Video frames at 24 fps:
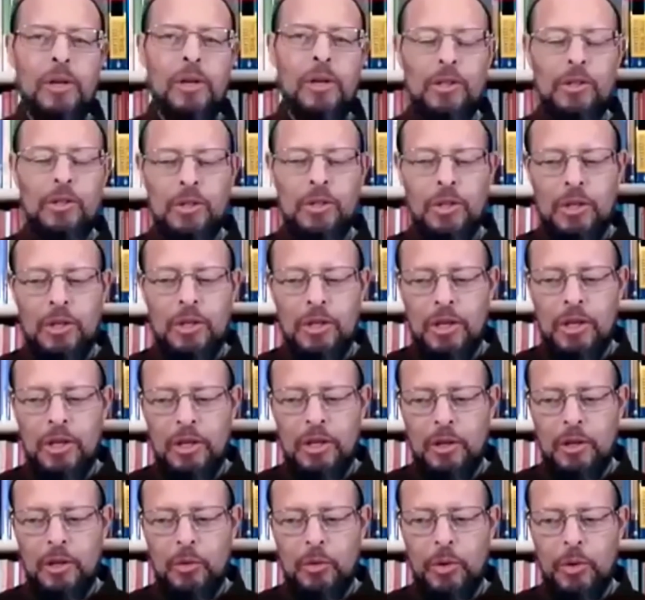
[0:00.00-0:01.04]
it's a
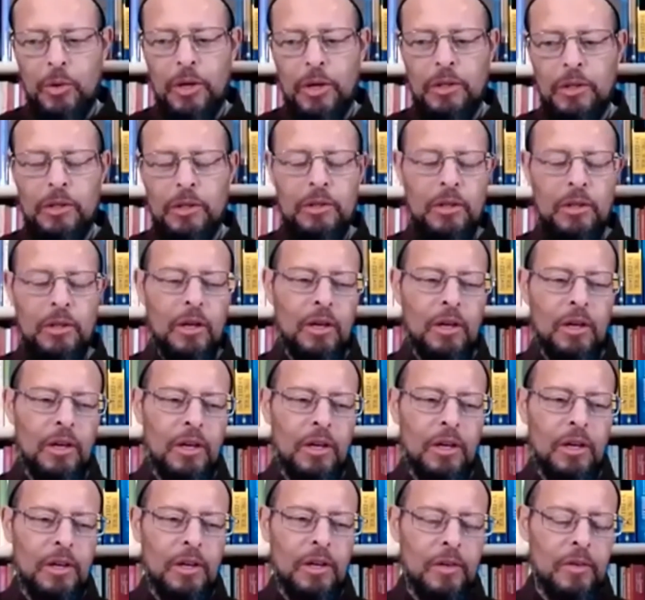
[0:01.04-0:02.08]
great
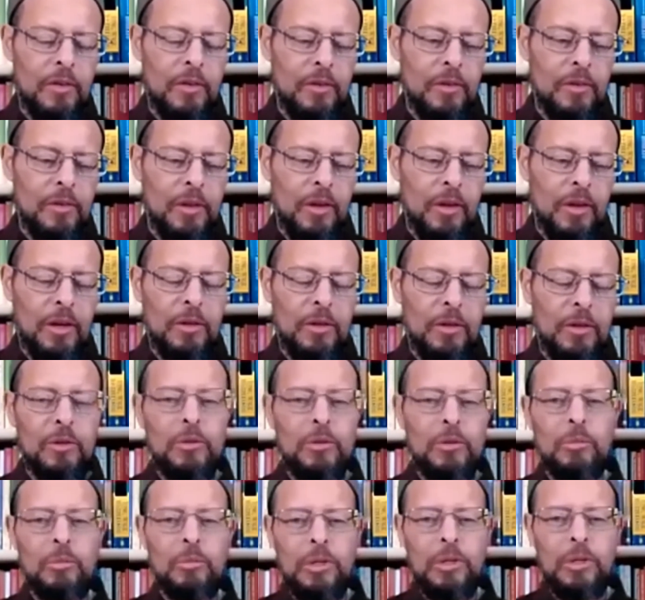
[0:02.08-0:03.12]
honor
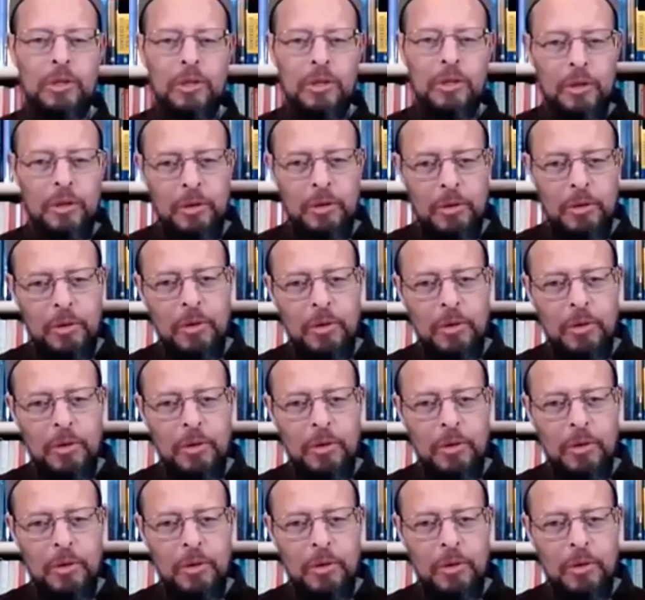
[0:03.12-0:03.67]
to be here